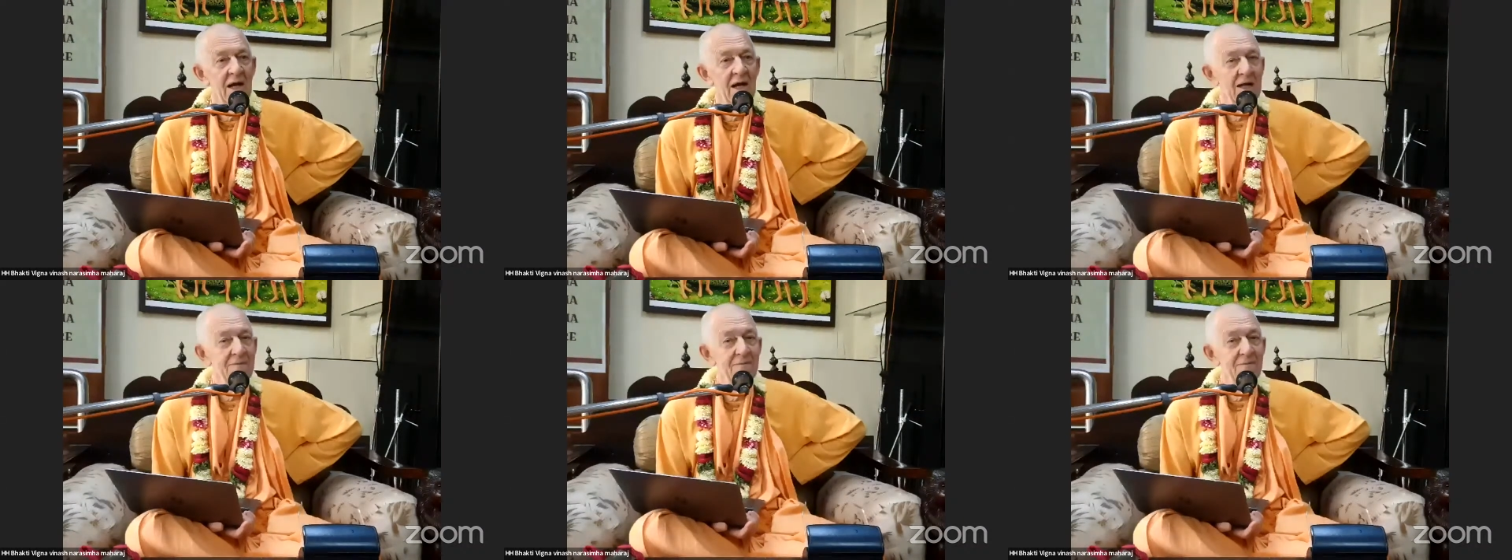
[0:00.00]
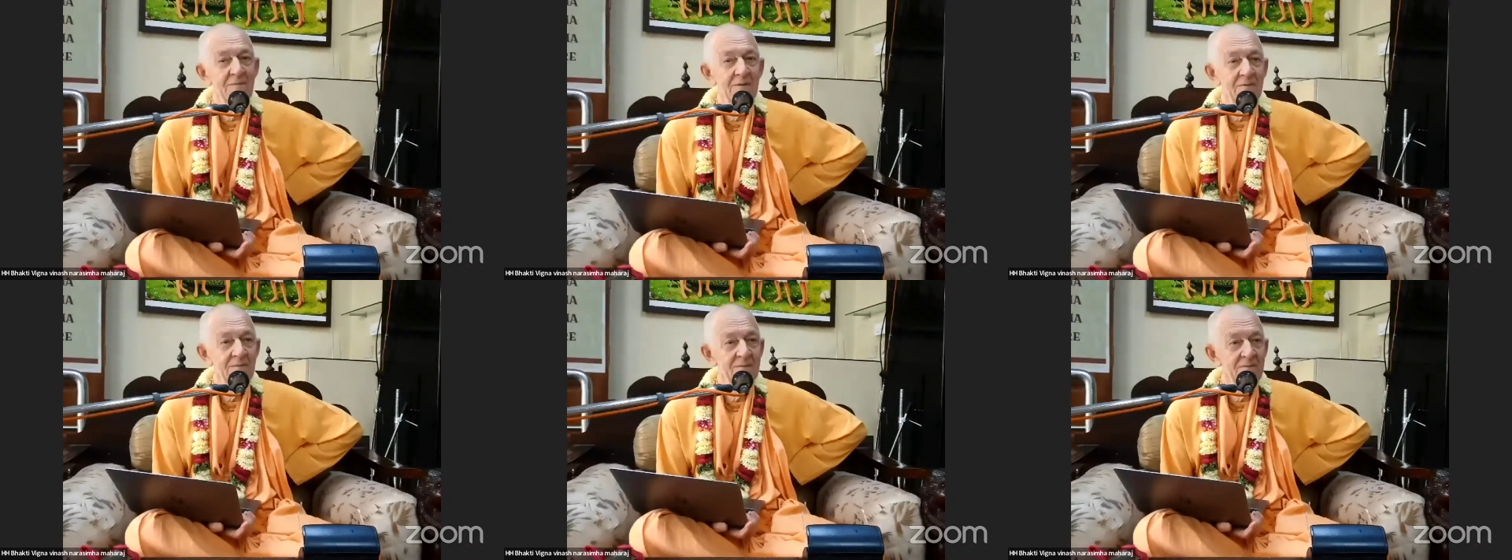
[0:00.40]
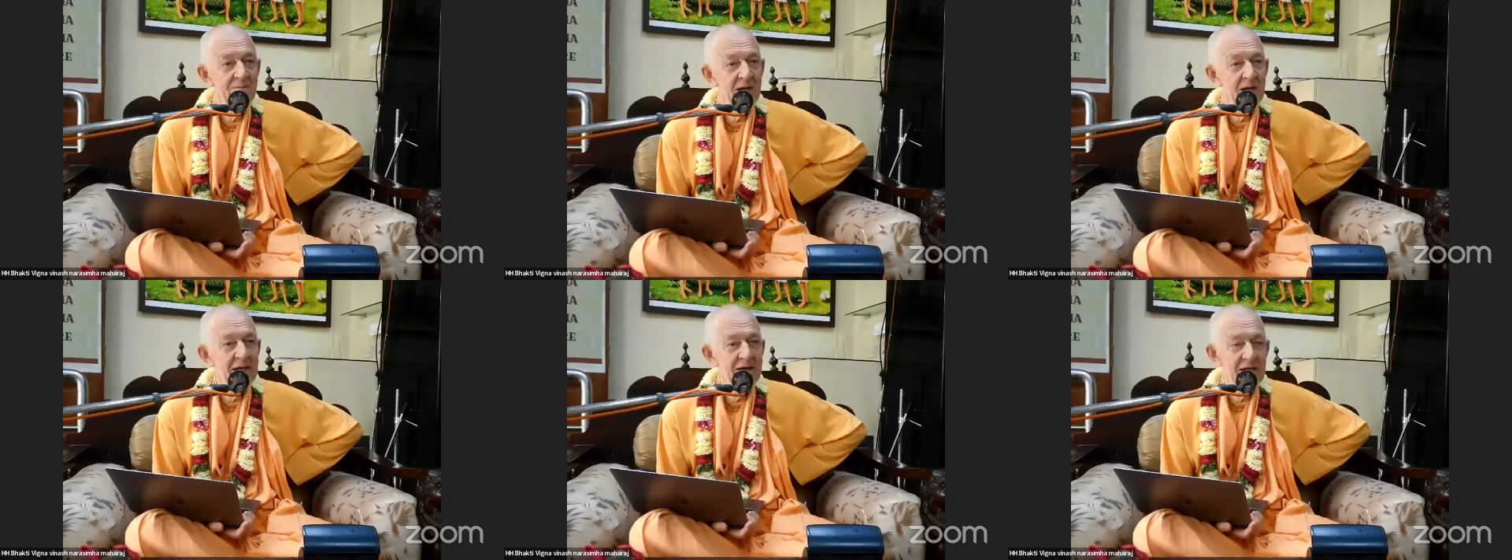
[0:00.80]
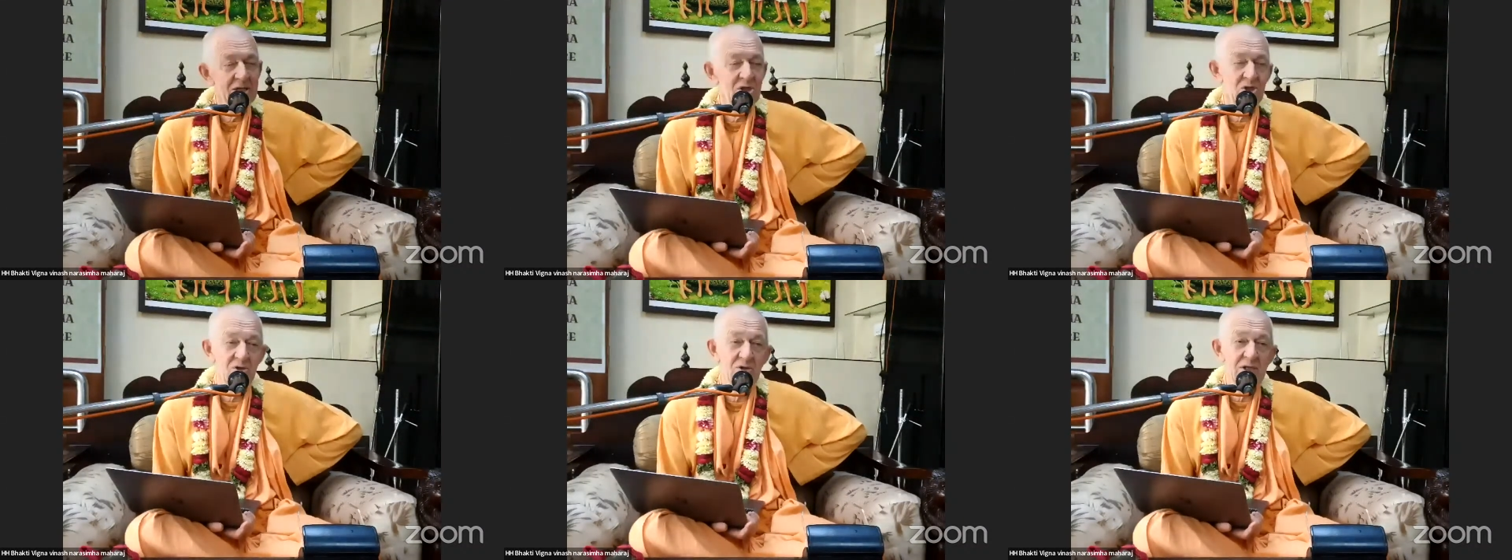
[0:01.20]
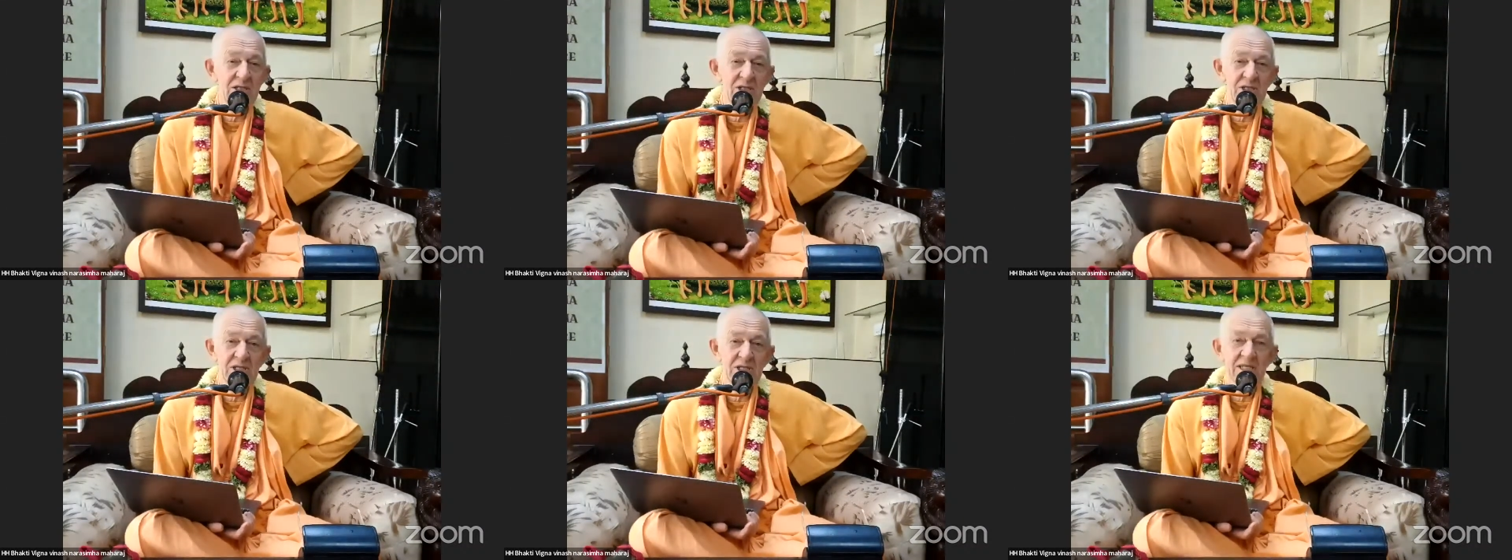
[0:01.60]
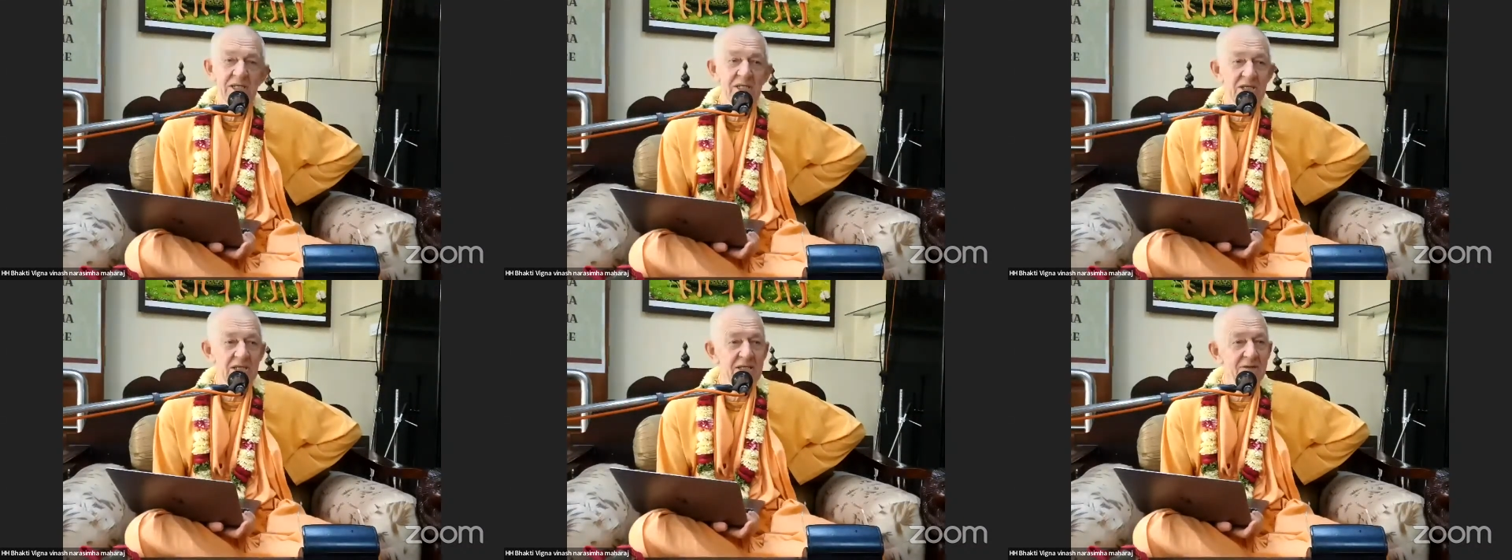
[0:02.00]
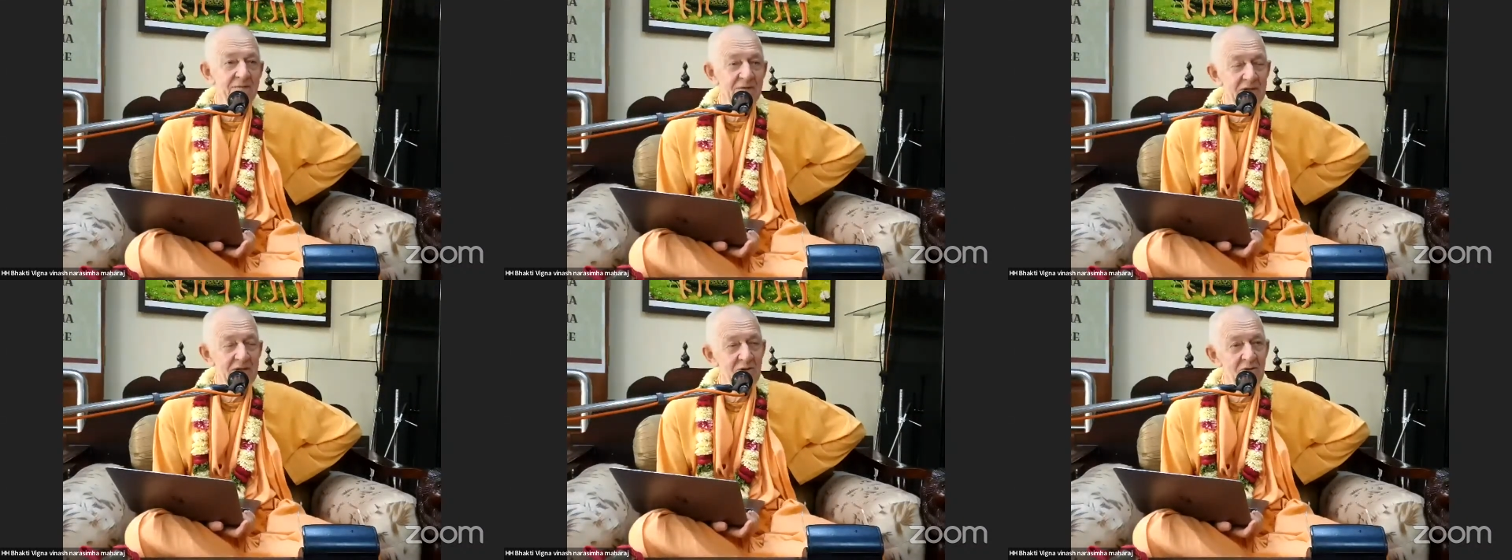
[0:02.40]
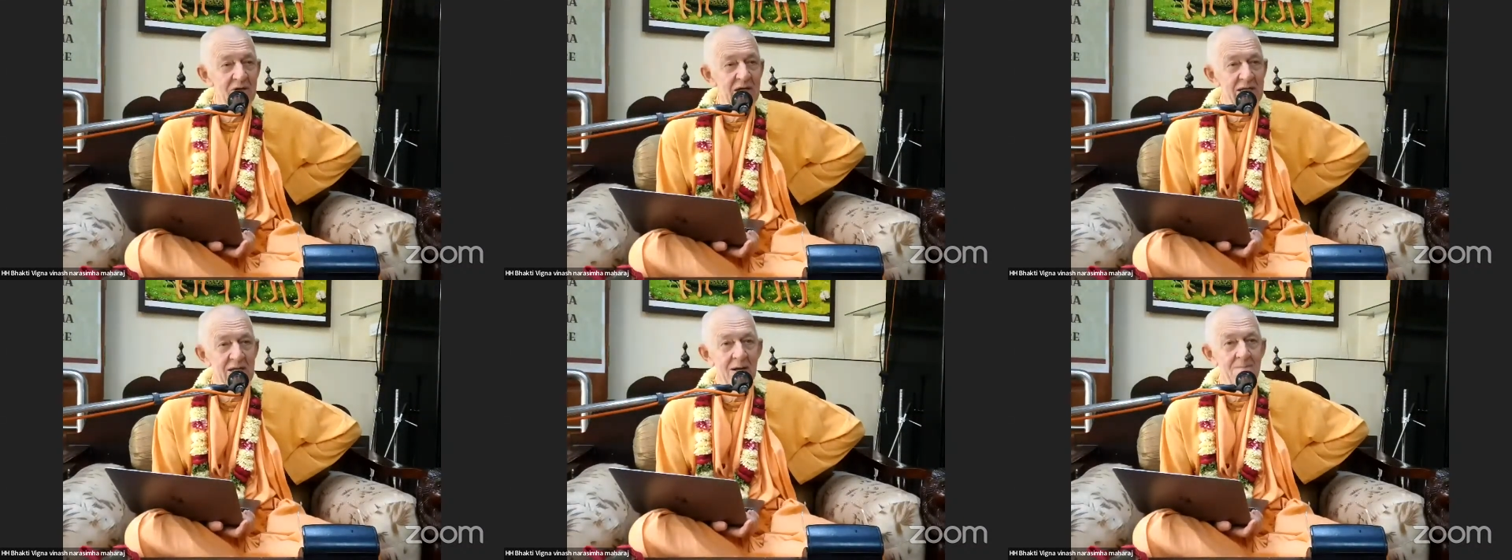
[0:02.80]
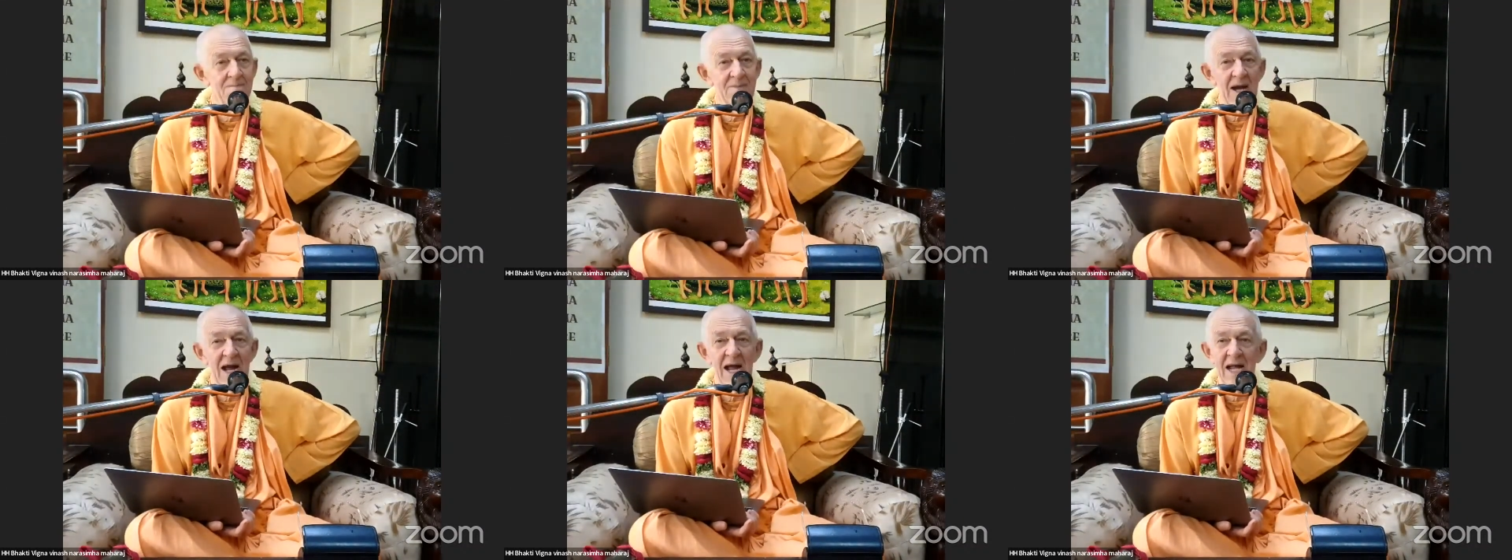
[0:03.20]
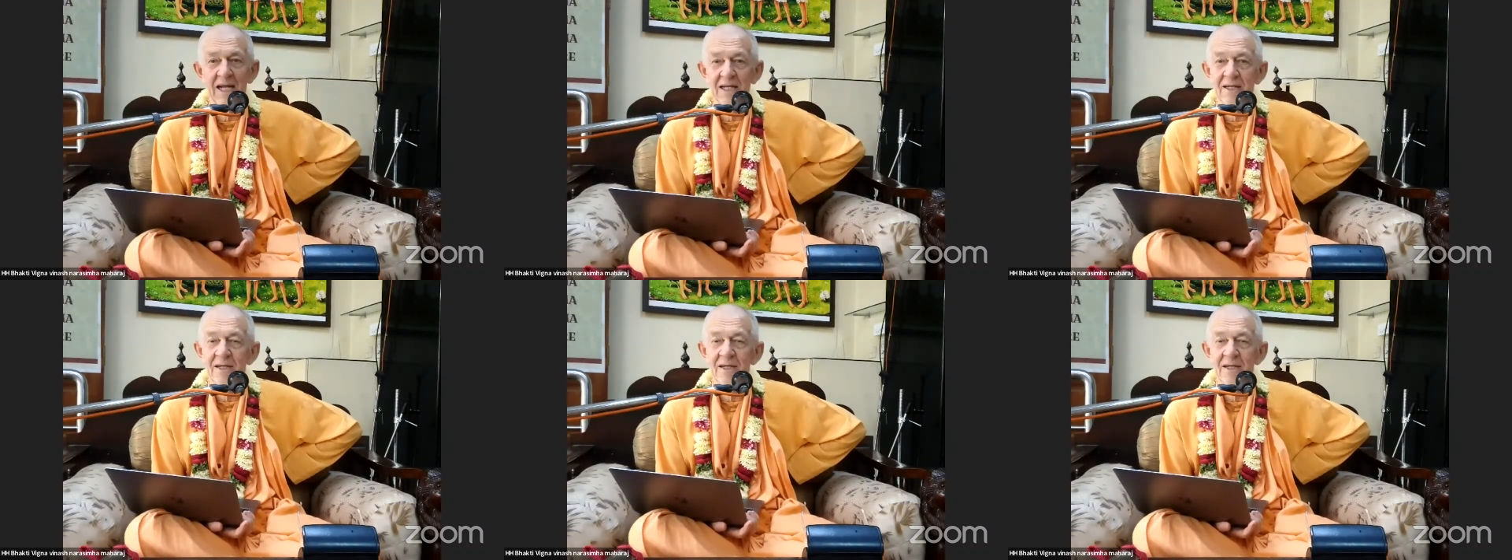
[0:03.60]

And Maharaj Yudhishthira sees Vidura come back.